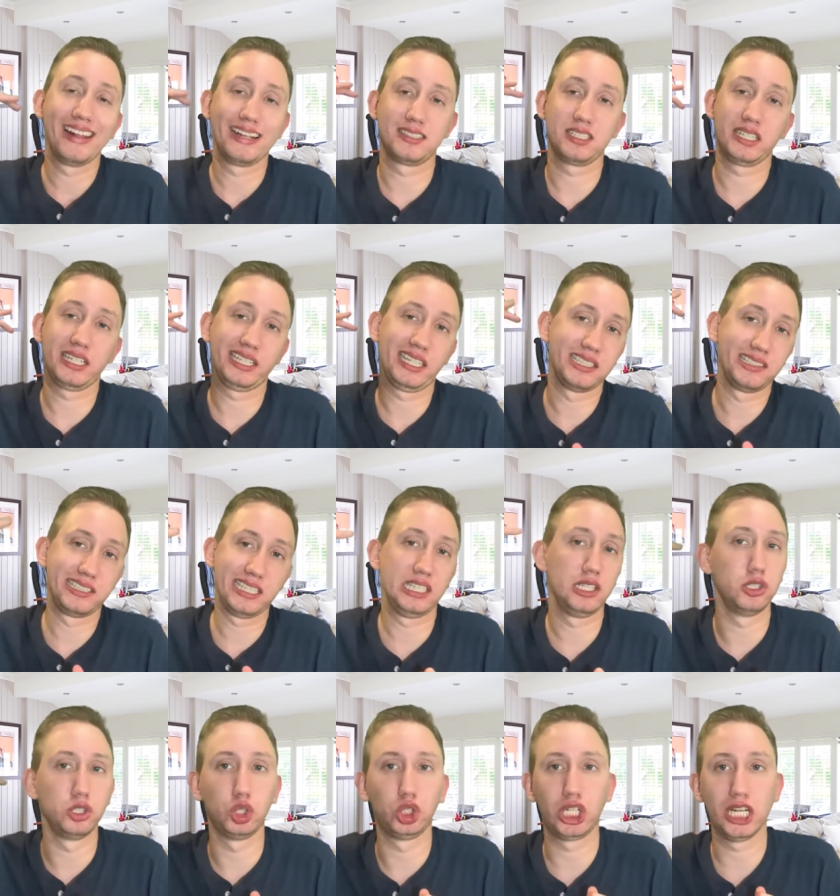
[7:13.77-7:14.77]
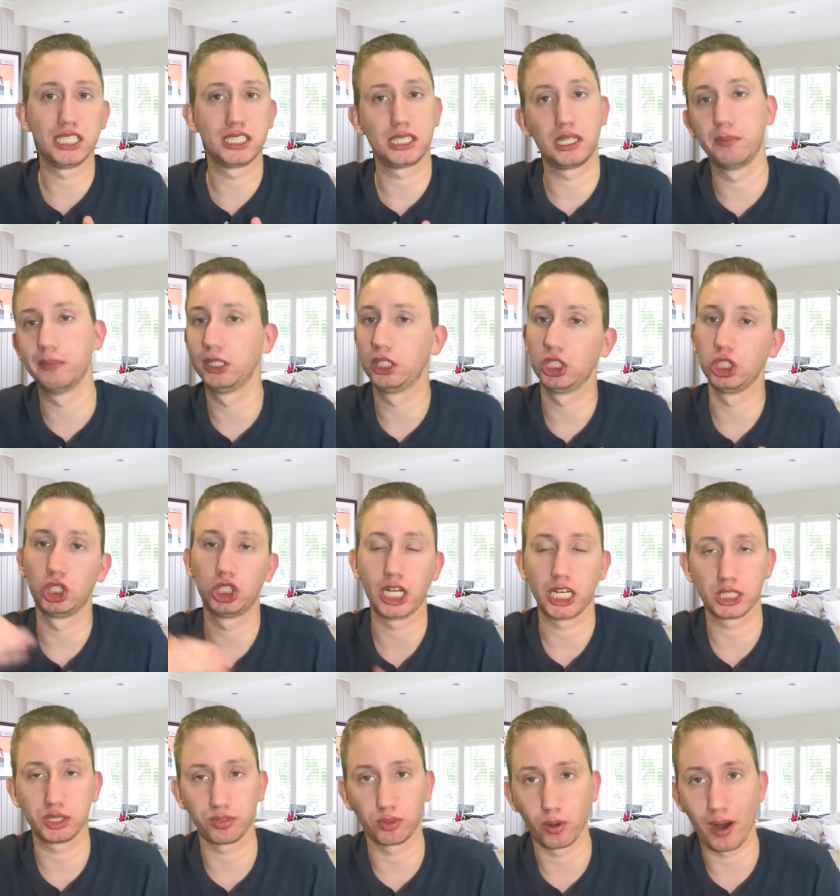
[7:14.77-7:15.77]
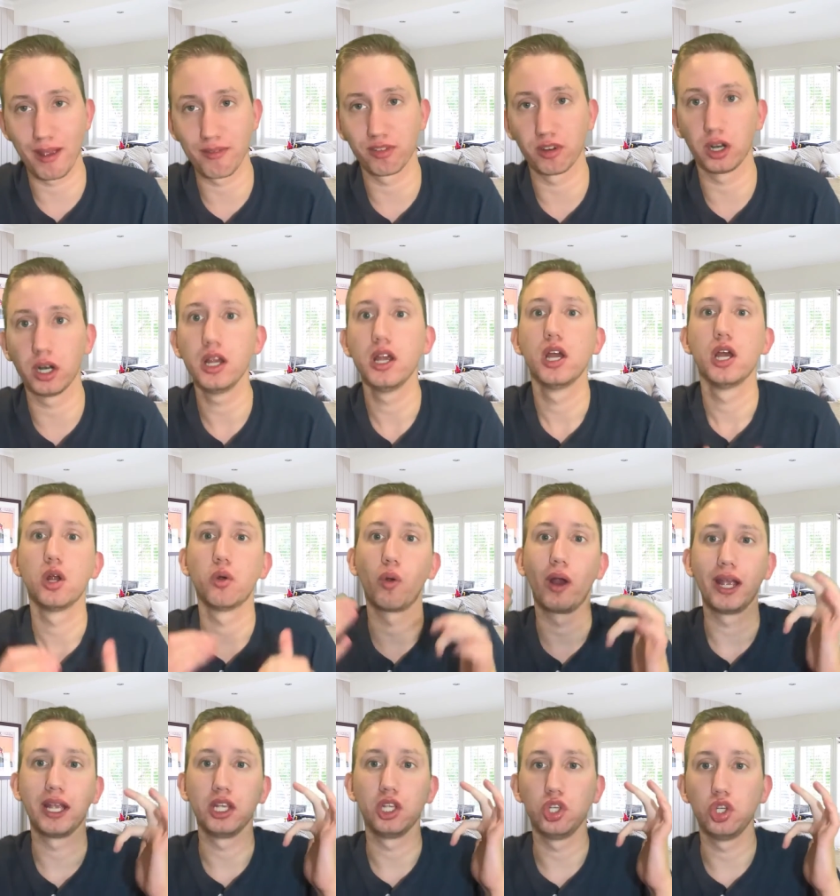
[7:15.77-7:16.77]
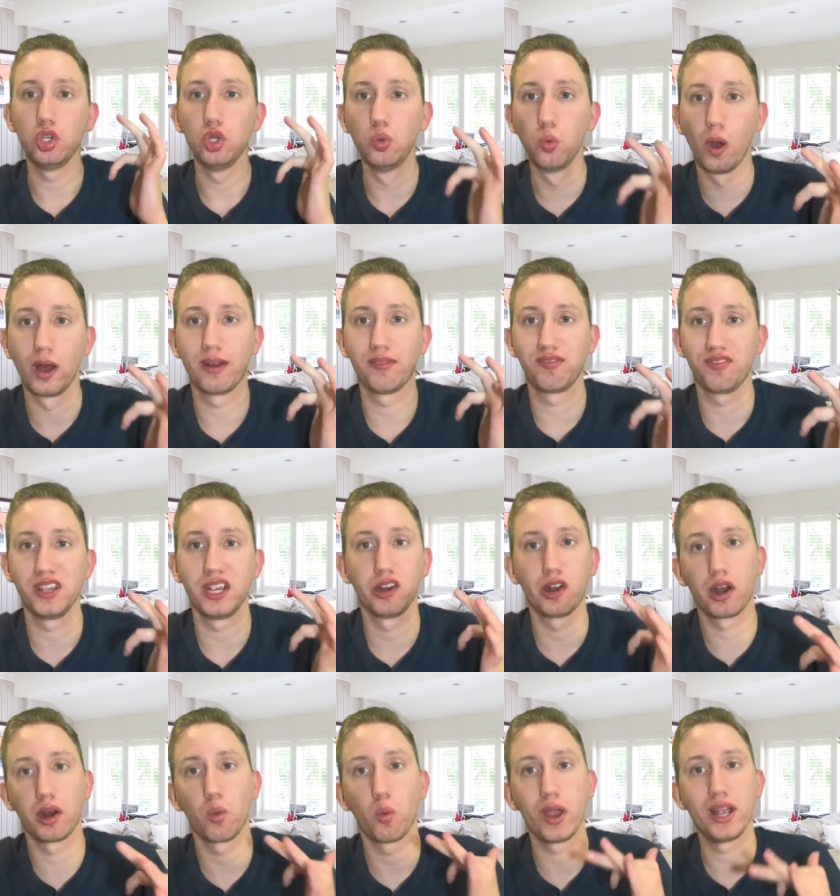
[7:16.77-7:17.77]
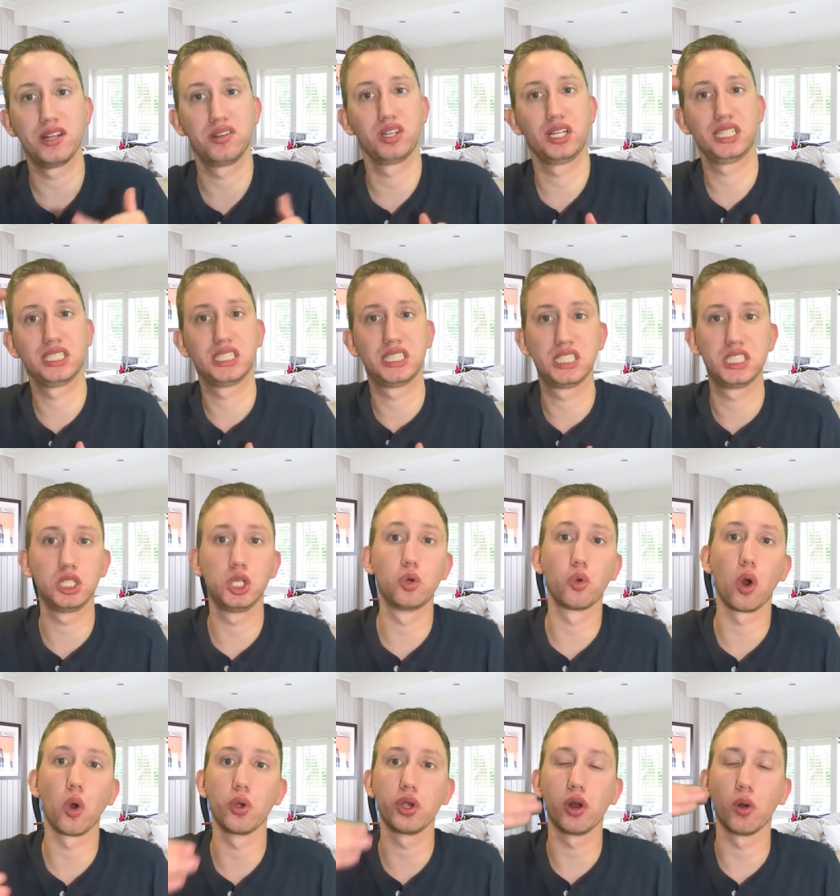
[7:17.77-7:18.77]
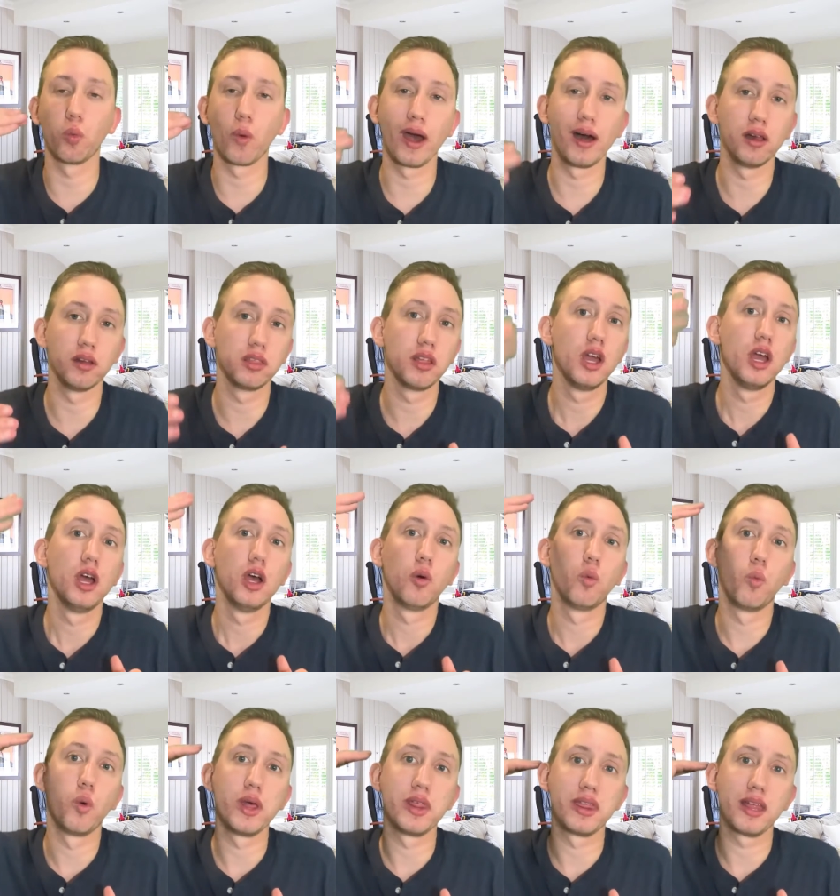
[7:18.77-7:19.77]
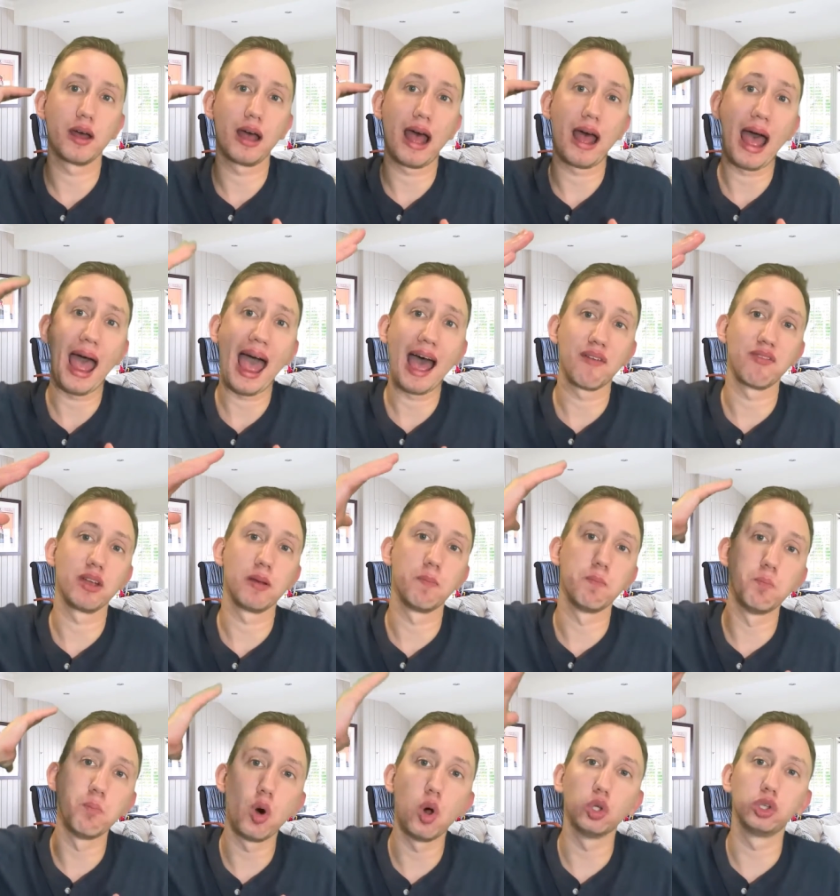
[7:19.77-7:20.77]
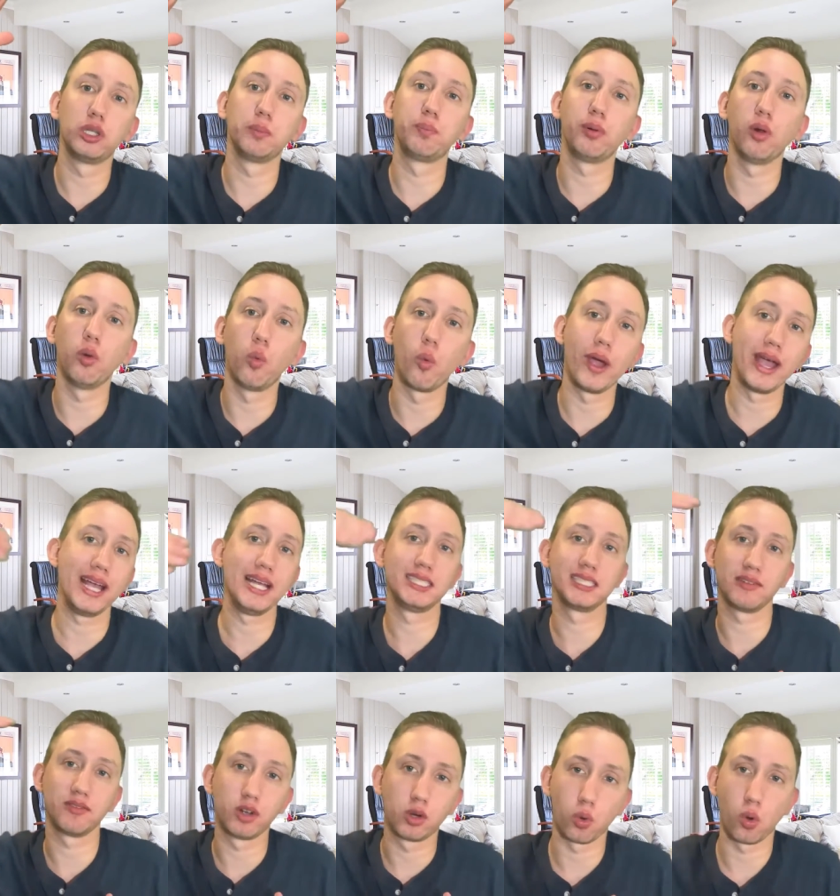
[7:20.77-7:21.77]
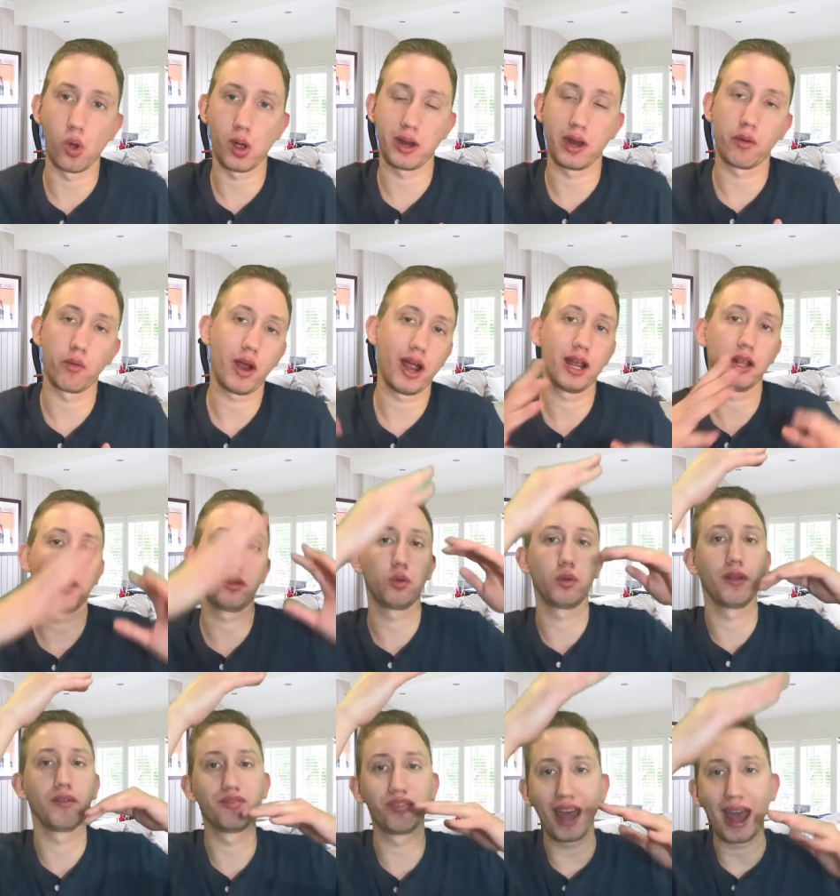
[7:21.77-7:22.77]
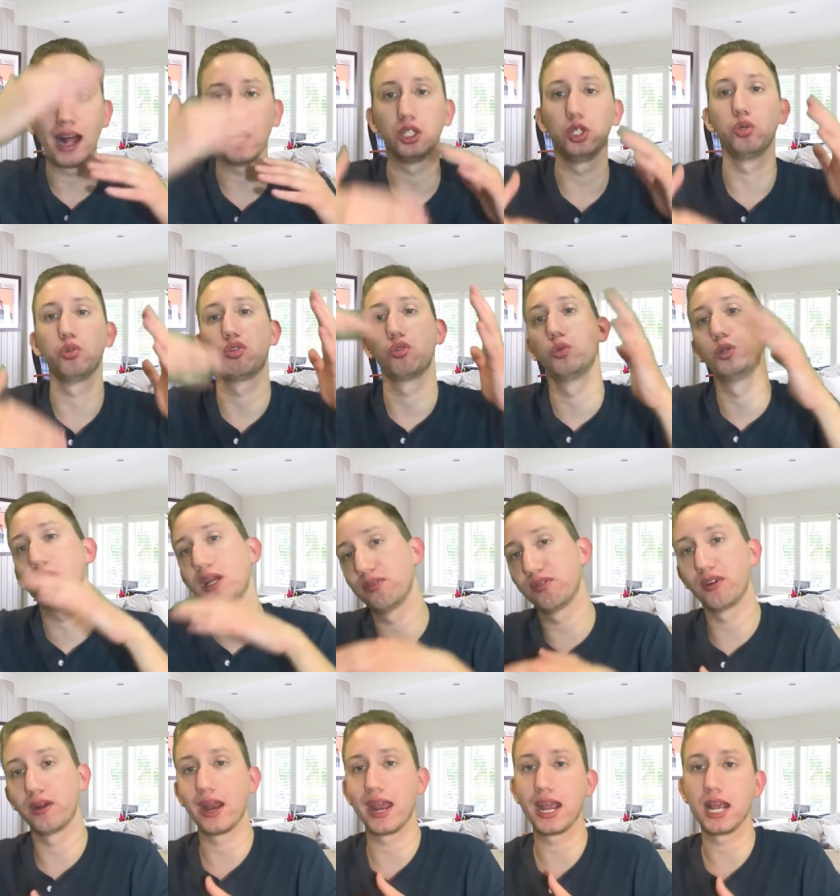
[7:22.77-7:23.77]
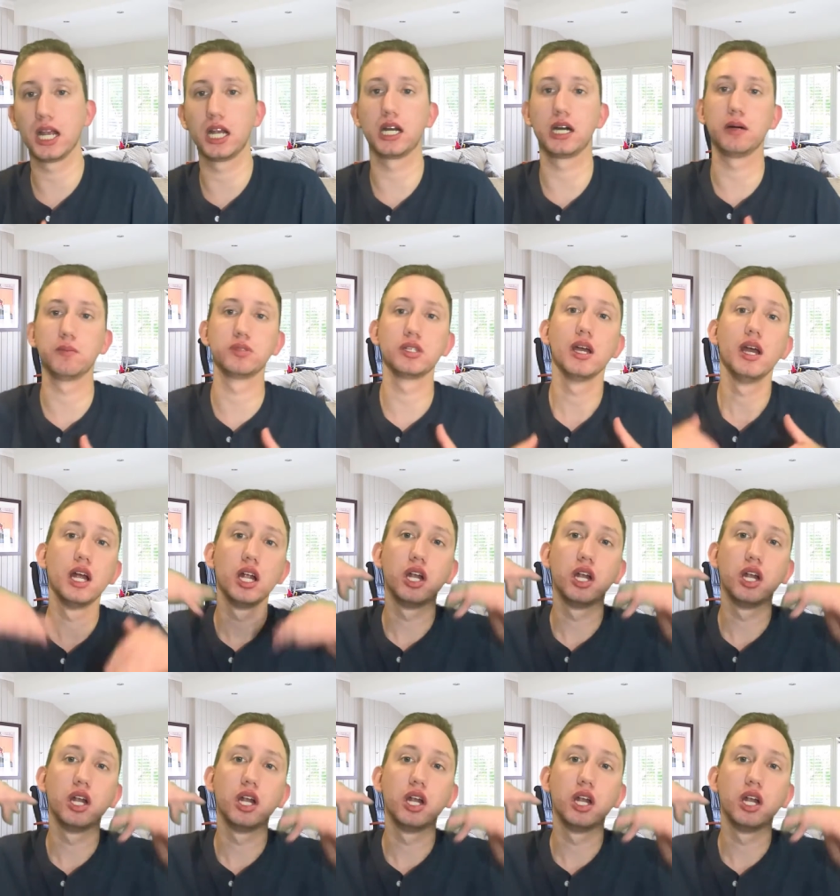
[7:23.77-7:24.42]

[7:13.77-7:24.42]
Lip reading: that's going to continue to chase commission checks forever, right? You want to figure out a way to grow your wealth with having multiple ways of growing it, right? Through the values, through different incomes,